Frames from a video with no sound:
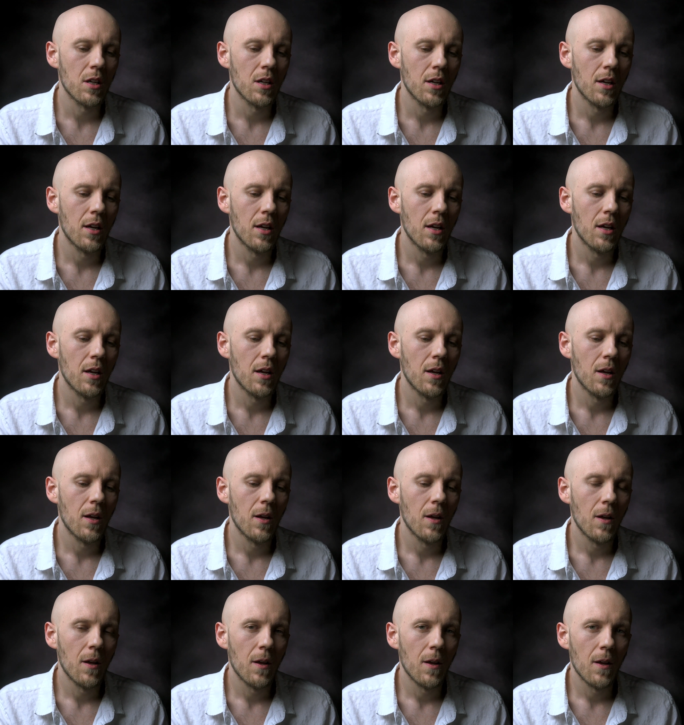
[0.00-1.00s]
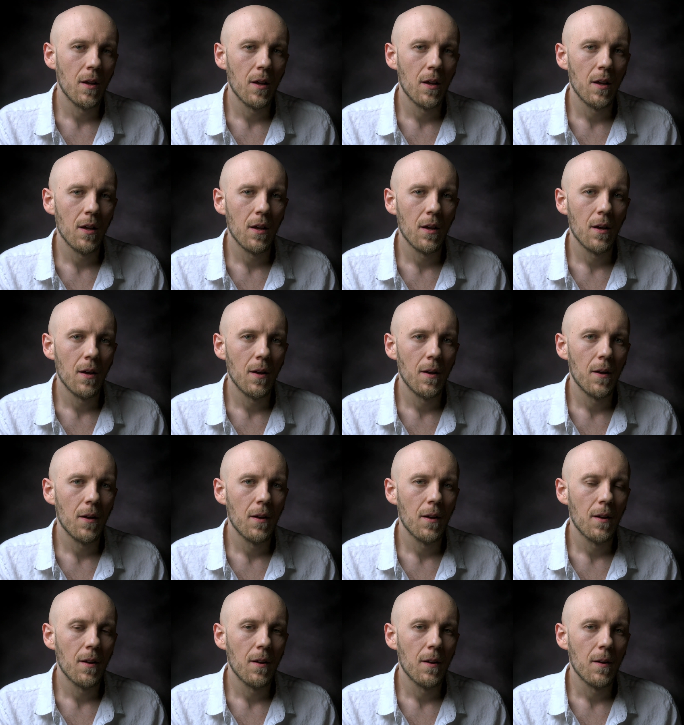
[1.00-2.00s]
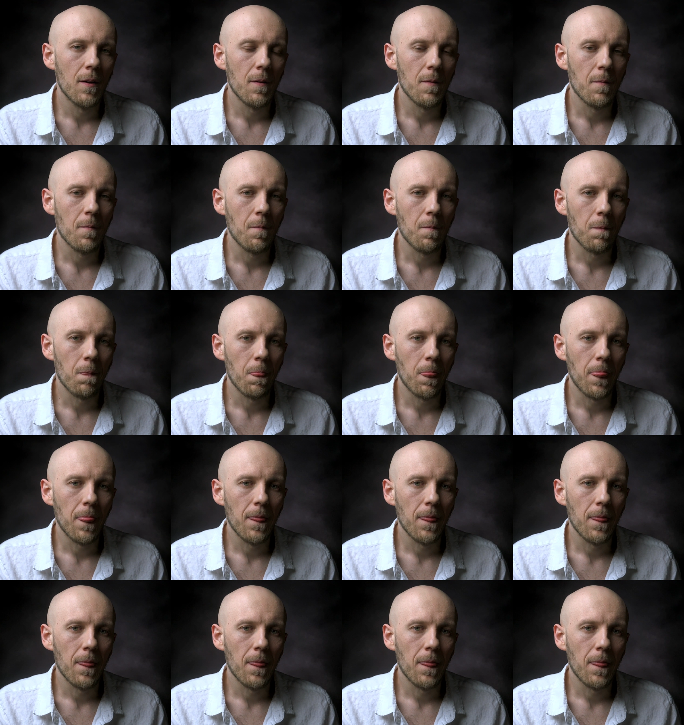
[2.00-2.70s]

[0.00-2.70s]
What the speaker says: (no one is talking)